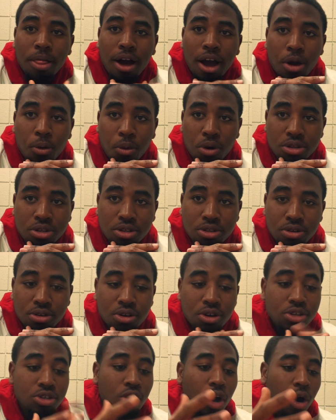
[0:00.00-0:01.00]
I want to do
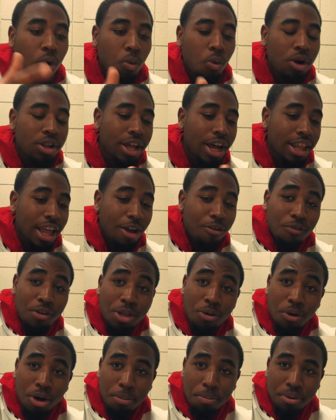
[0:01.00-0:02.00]
because on one hand I really
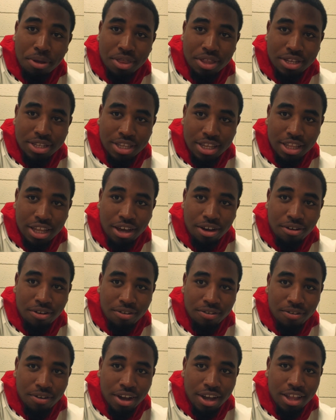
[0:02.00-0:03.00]
want to put this thing here,
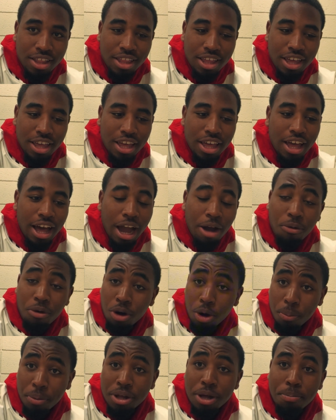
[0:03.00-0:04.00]
right? I
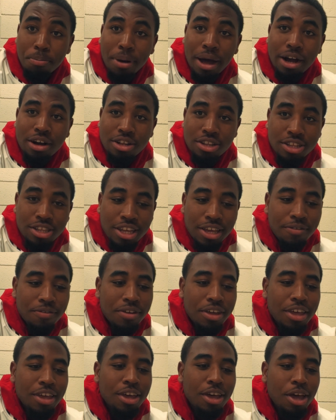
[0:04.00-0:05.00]
want to put it back on the
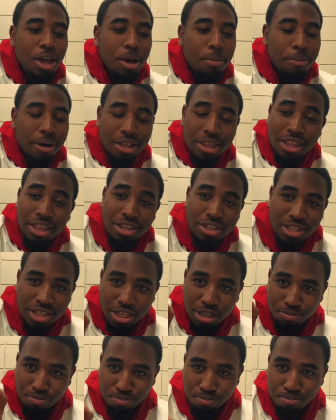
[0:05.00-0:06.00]
TV, but I think there's
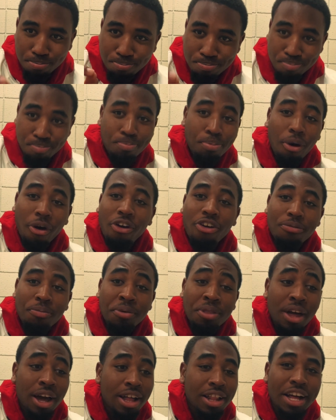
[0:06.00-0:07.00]
just part of me
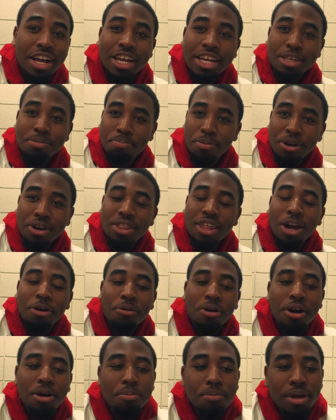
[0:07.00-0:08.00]
that like is bigger than I
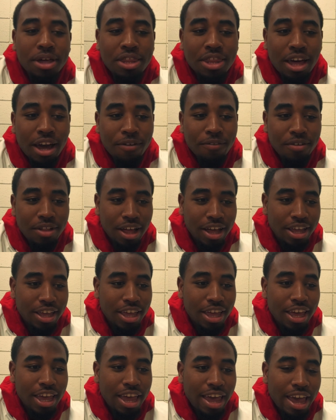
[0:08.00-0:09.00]
want to admit, that I feel like
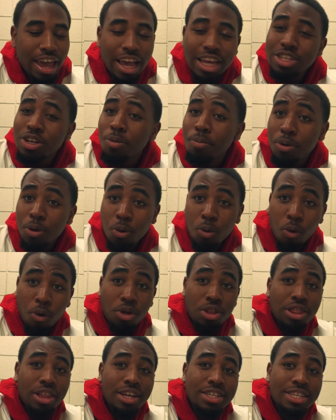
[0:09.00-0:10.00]
it's gonna be
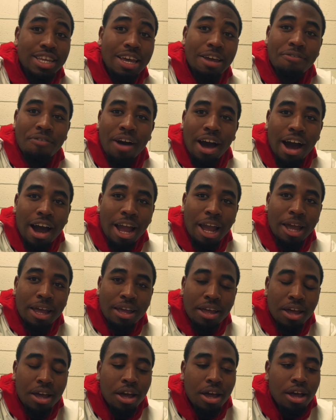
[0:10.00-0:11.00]
worthless if
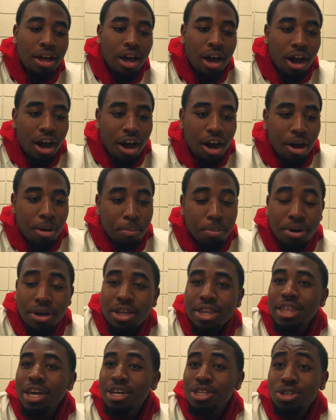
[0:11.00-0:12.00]
I put
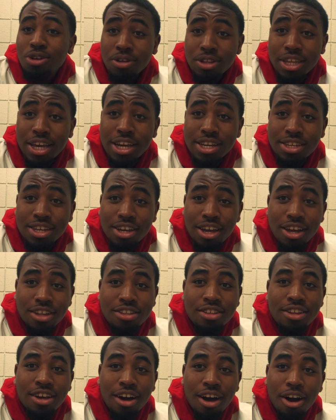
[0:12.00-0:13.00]
it there and someone takes it
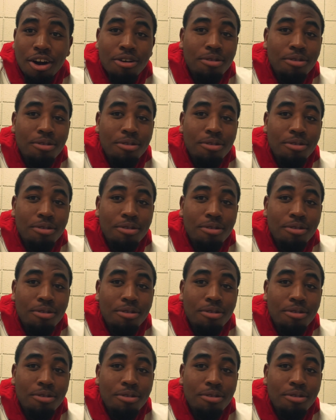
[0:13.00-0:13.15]
again.